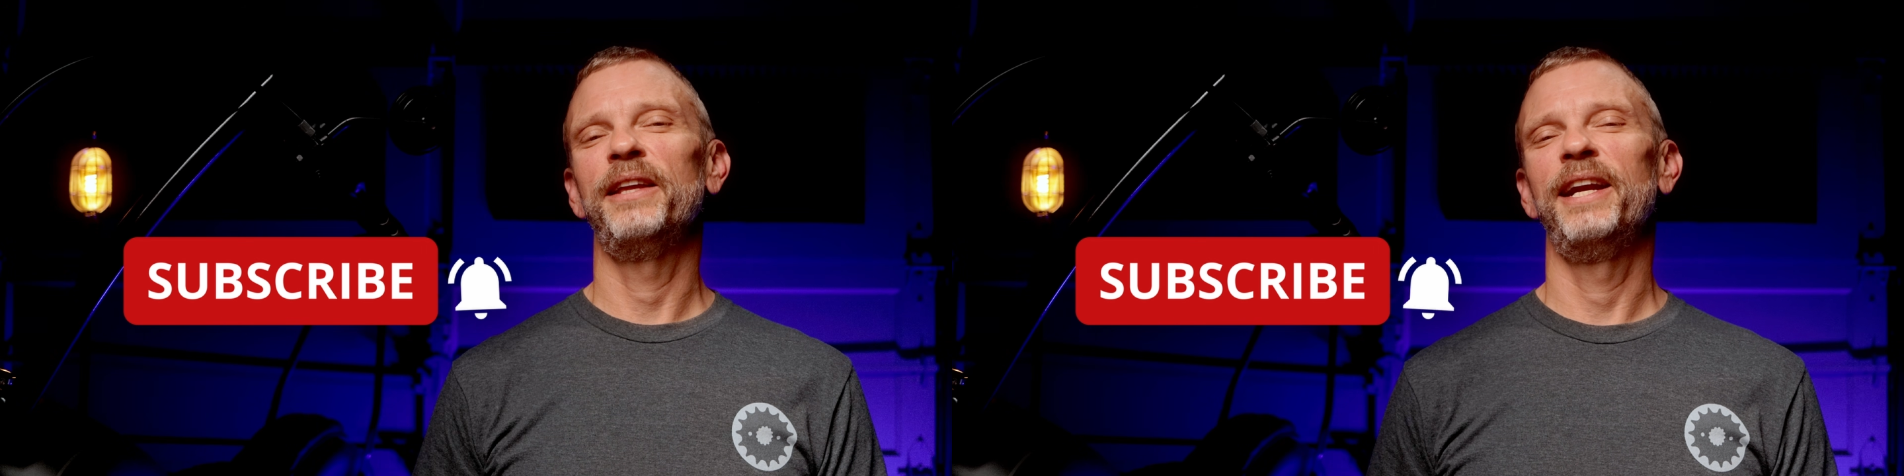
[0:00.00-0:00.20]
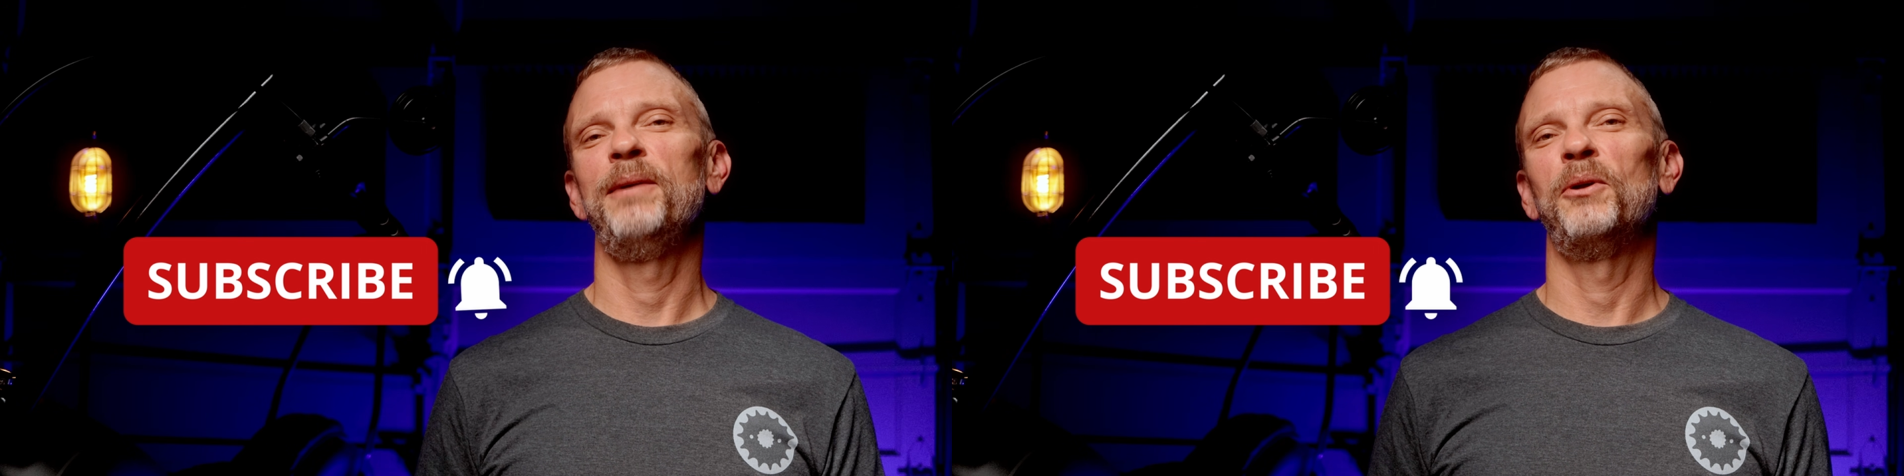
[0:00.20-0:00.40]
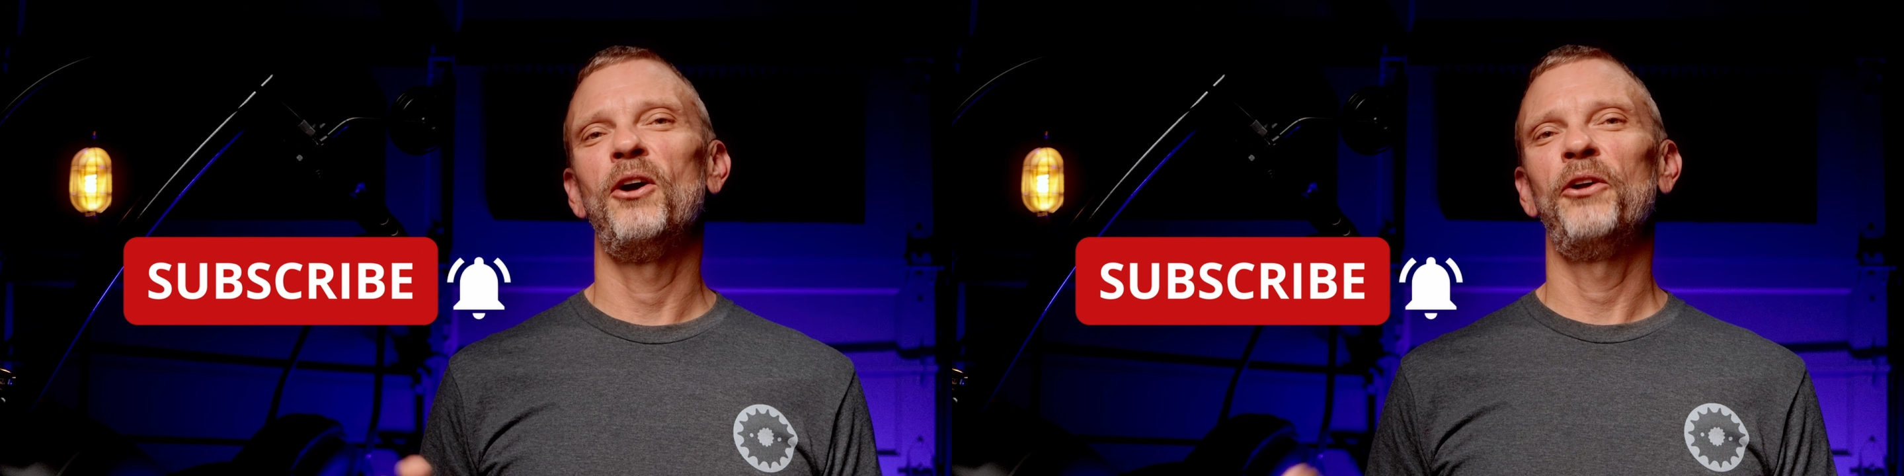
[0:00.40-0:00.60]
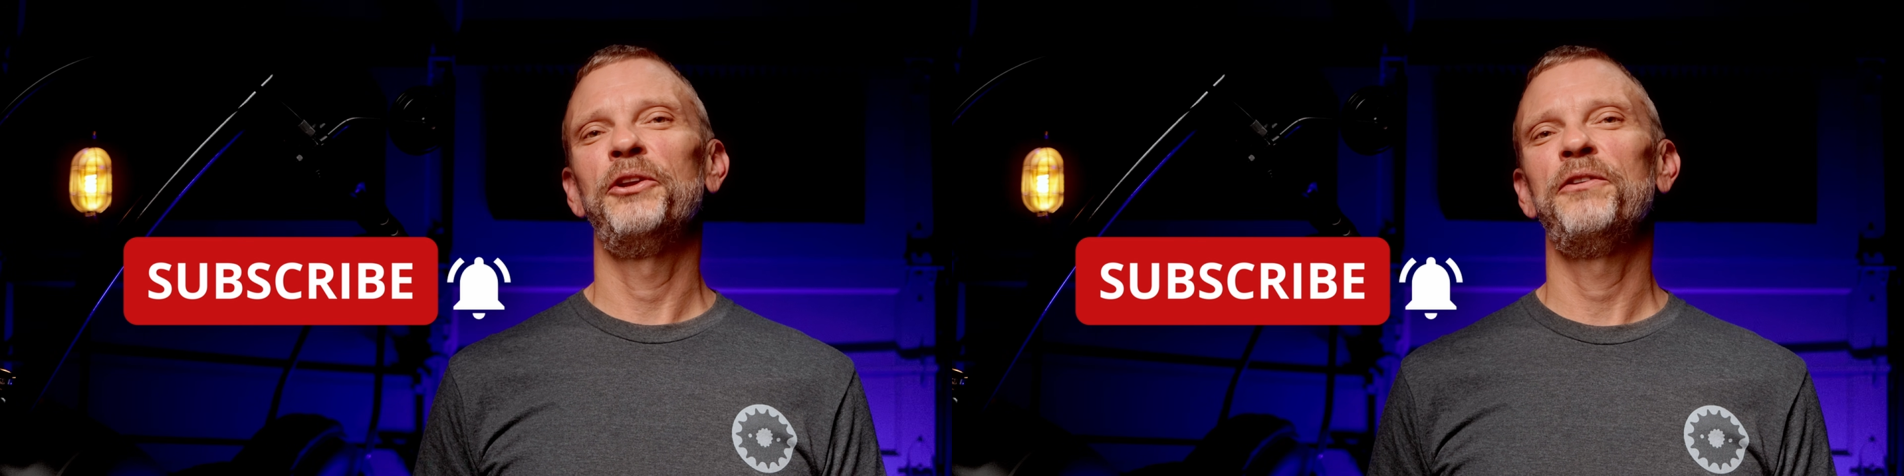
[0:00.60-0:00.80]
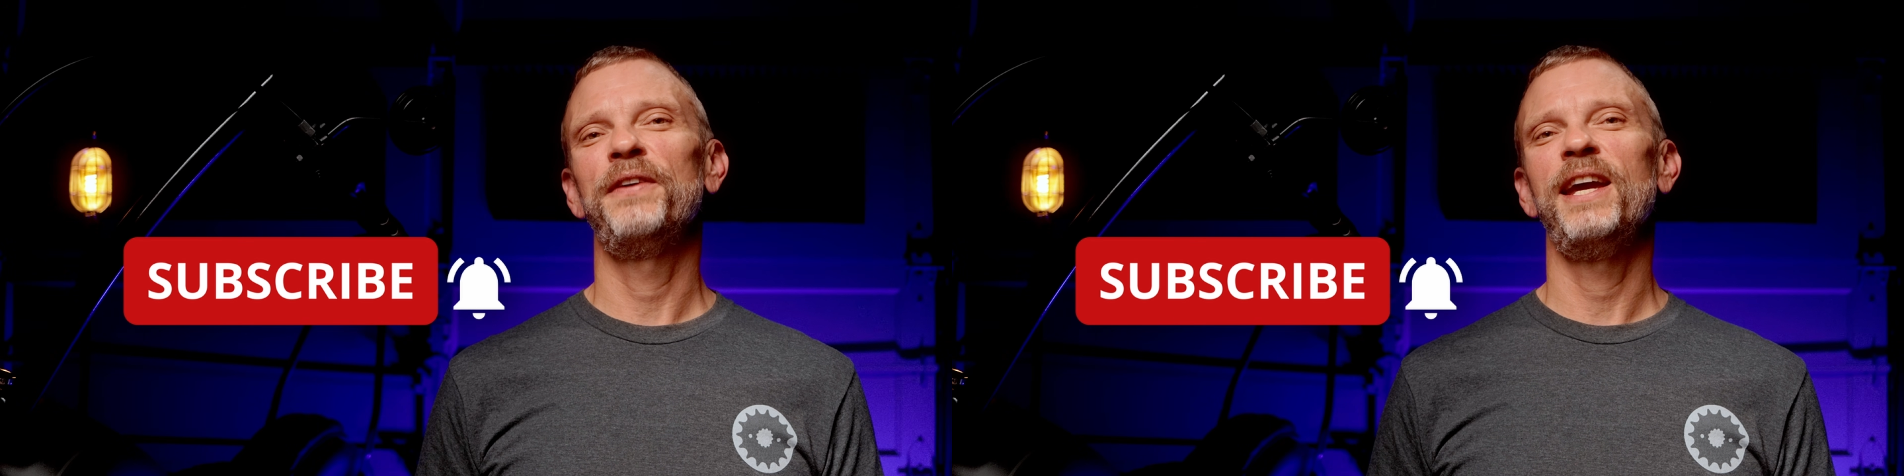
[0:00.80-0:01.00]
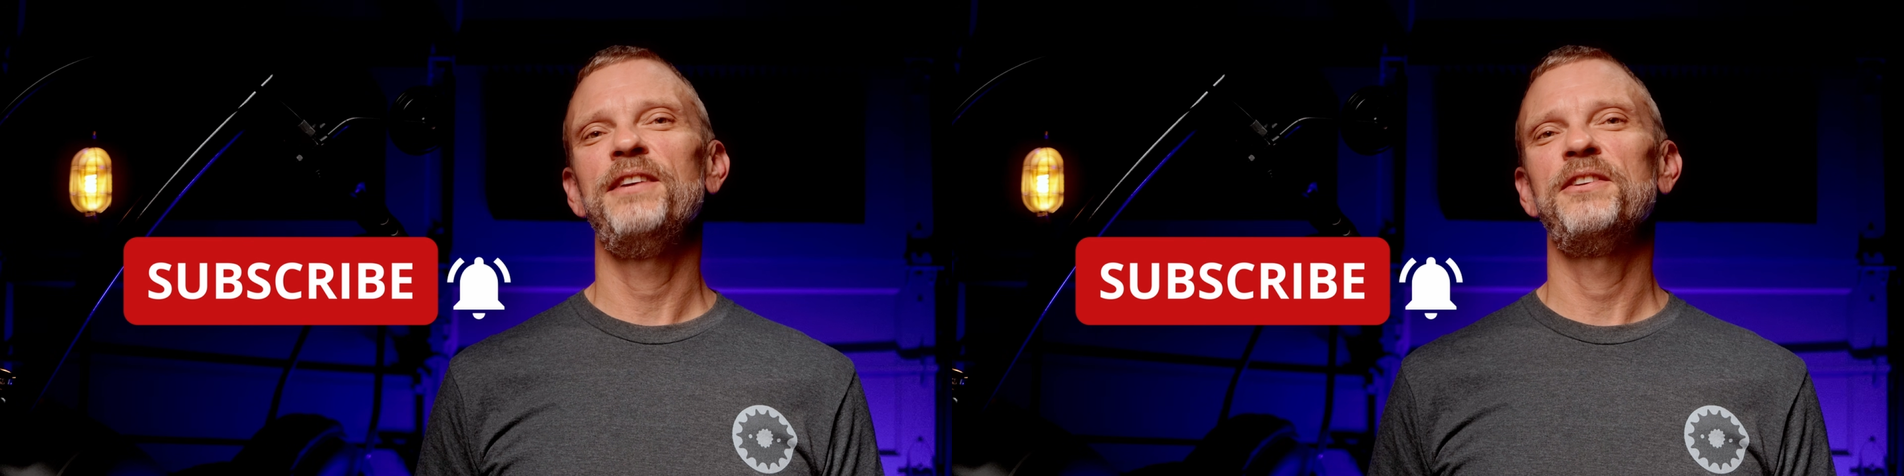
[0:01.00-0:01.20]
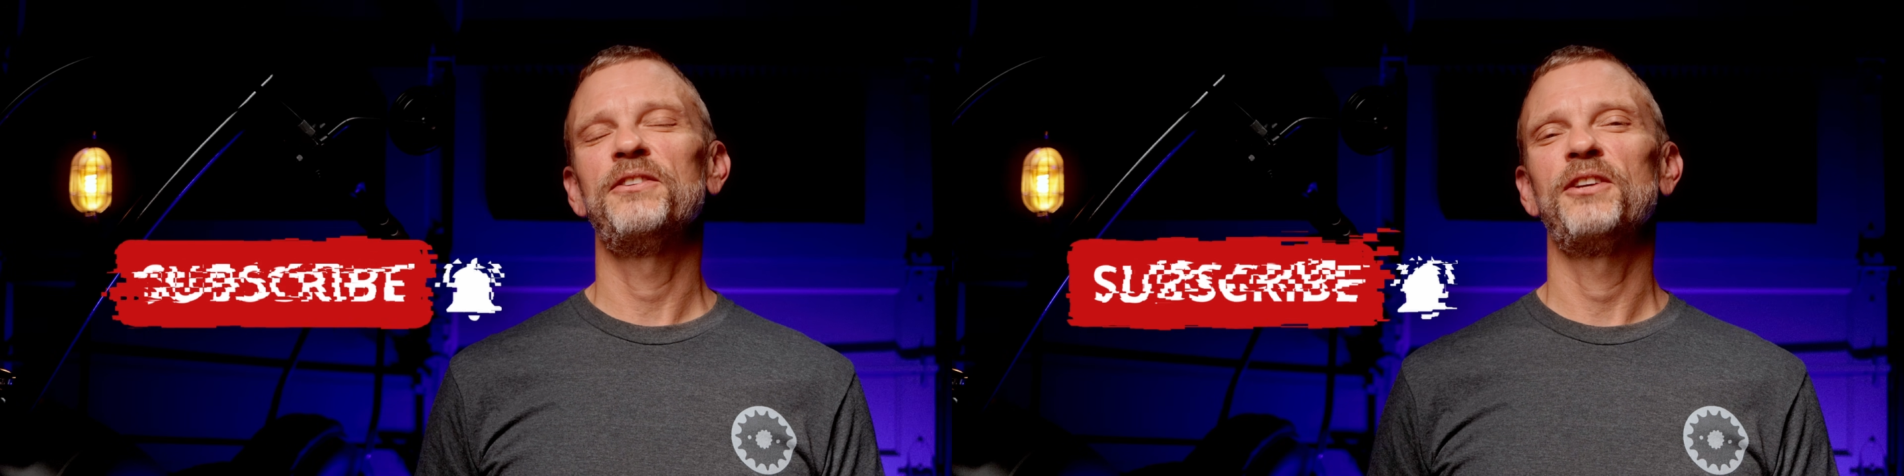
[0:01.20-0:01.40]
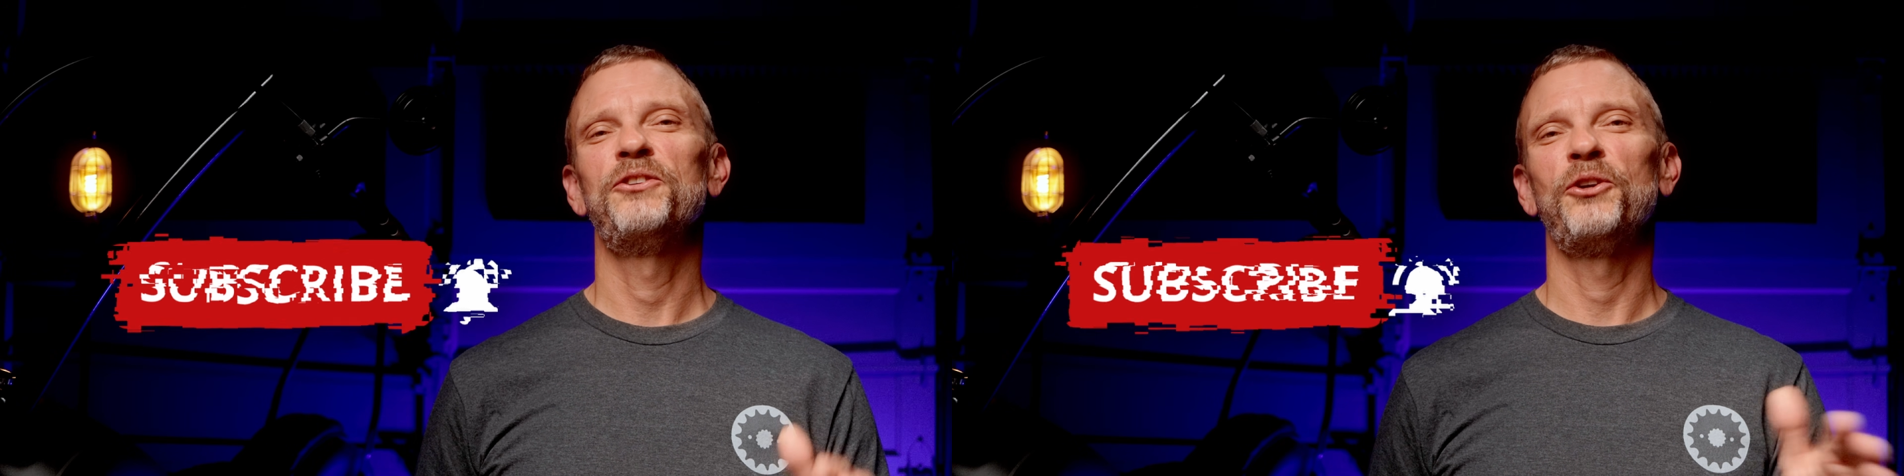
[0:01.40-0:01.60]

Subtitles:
and enable all notifications